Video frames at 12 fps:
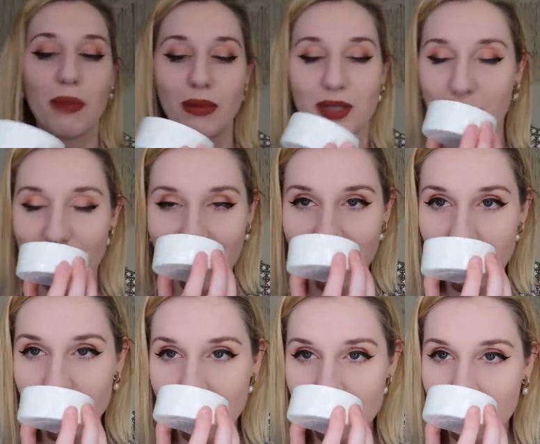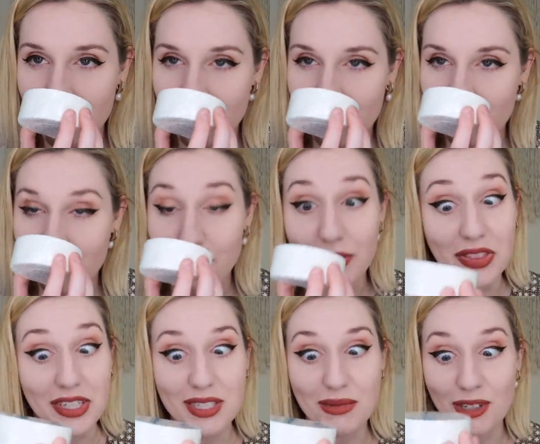bubbles smell like, but
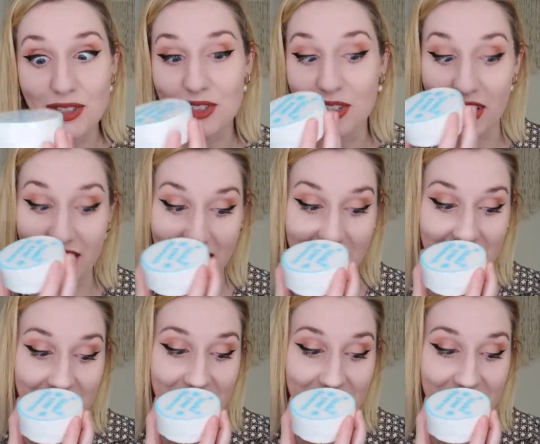this smells good.